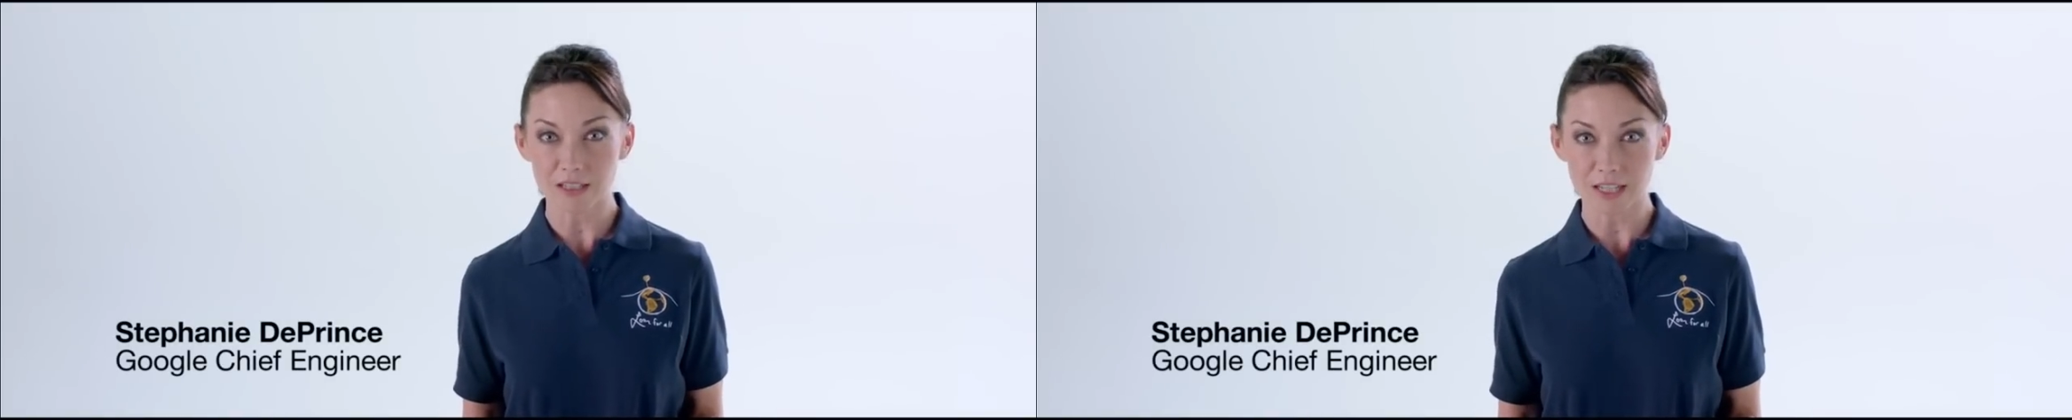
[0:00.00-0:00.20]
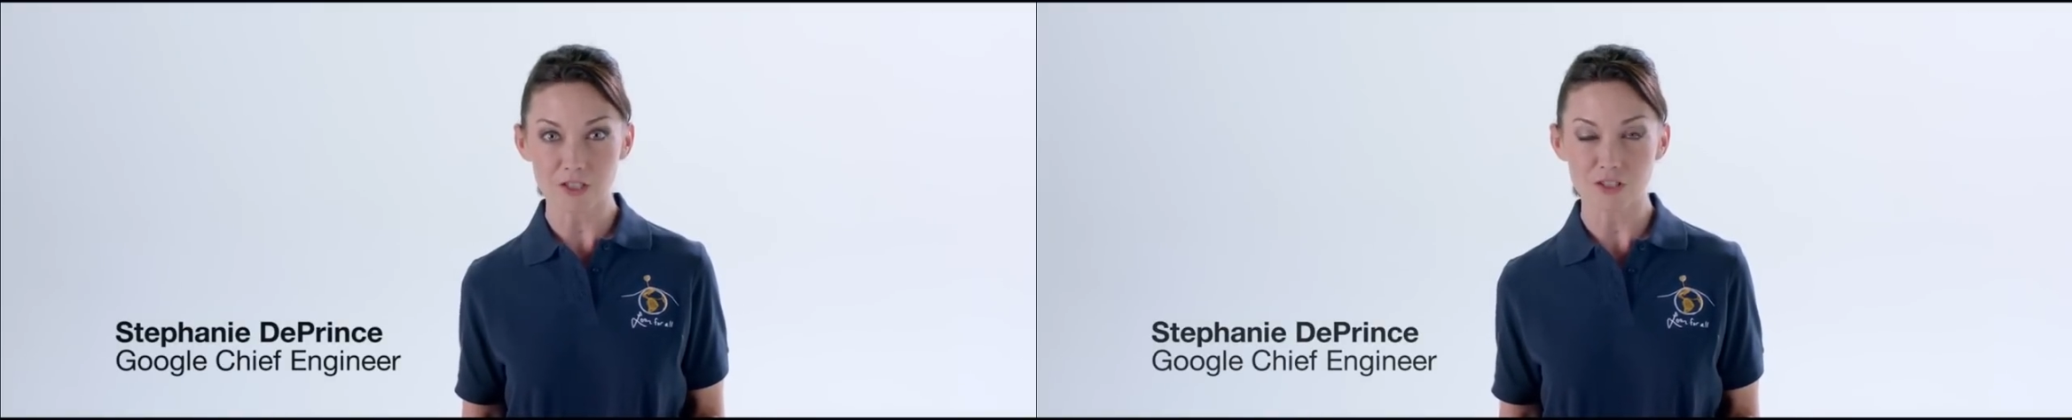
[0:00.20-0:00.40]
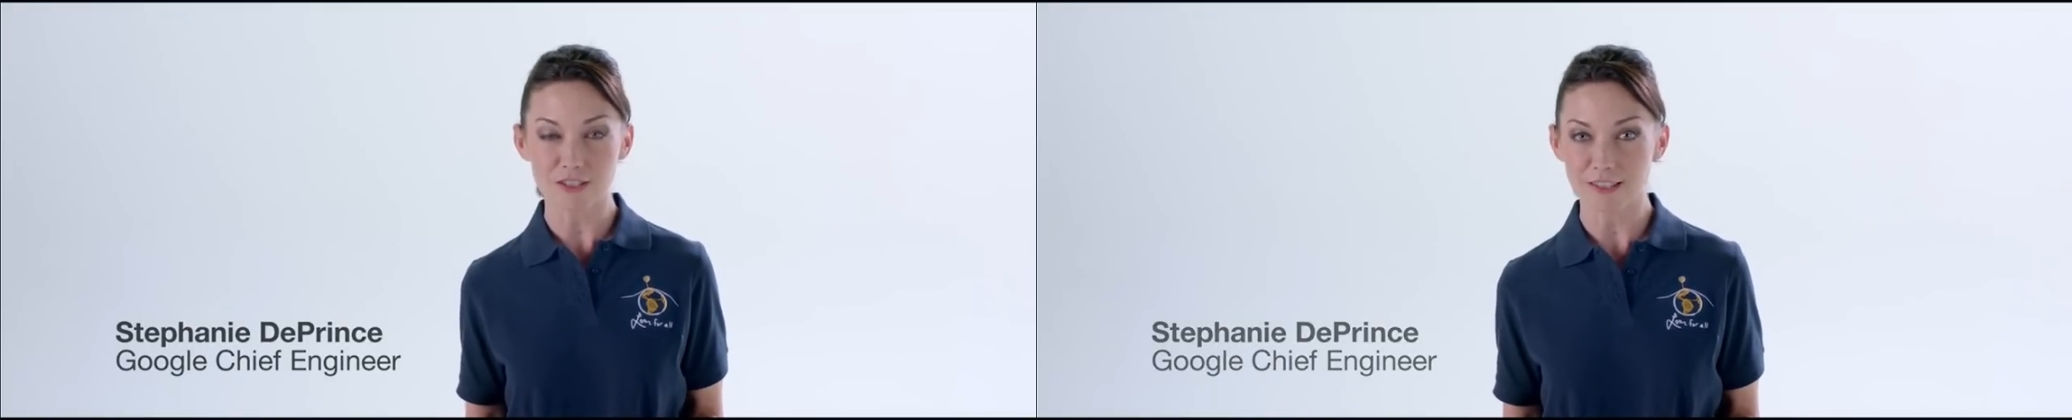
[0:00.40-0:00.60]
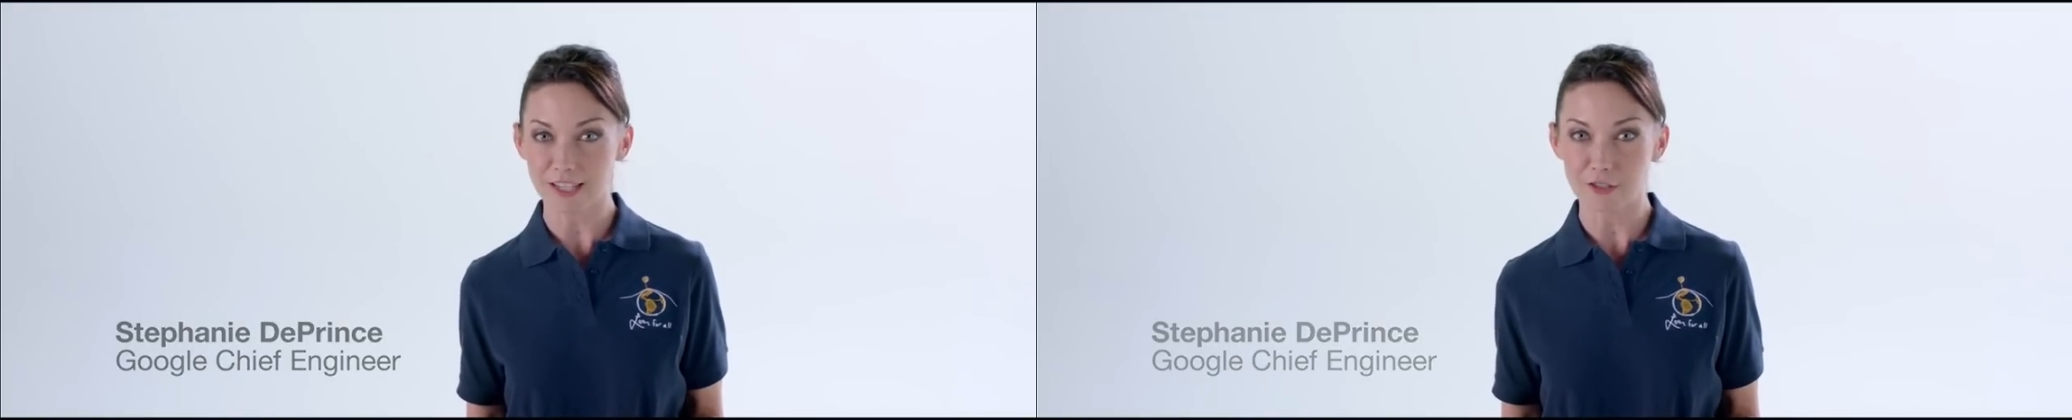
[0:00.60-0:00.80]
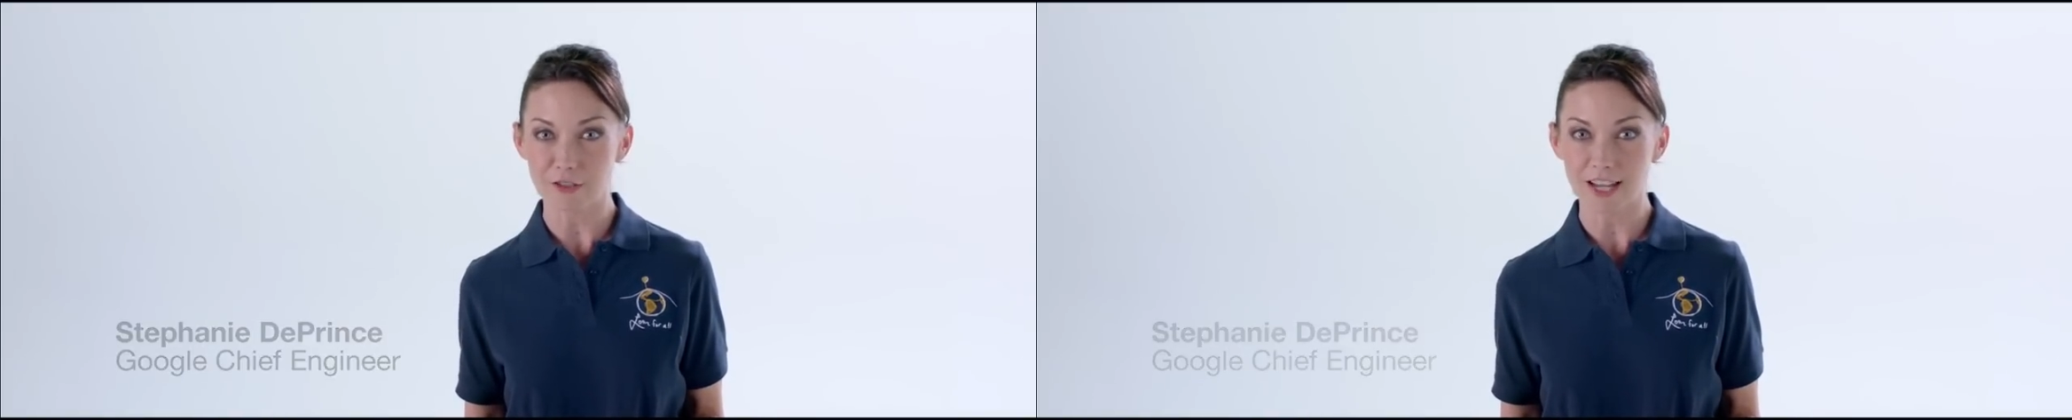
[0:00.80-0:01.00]
connection to the
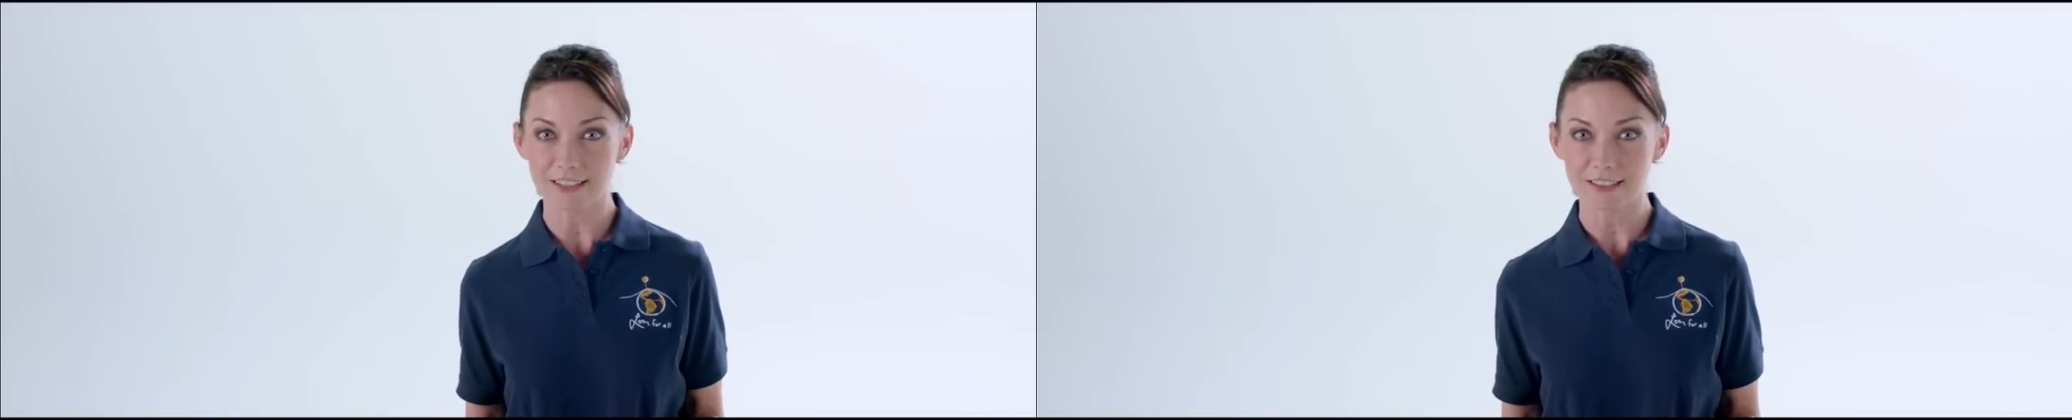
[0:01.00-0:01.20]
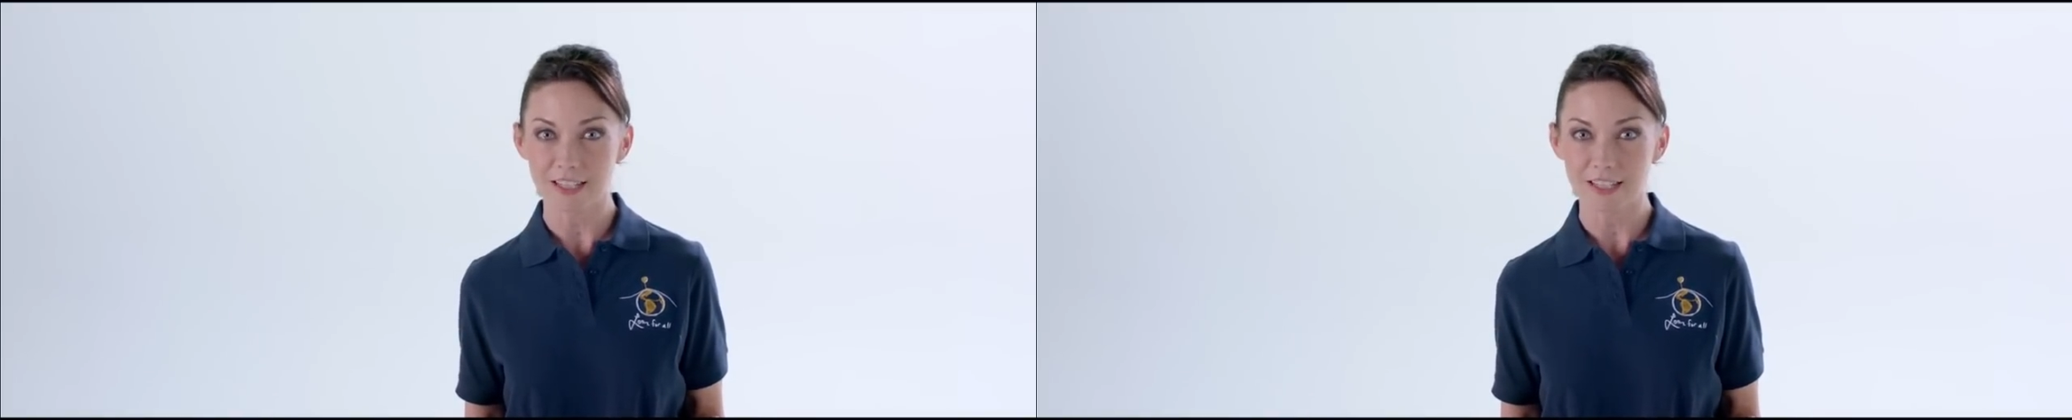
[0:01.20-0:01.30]
internet.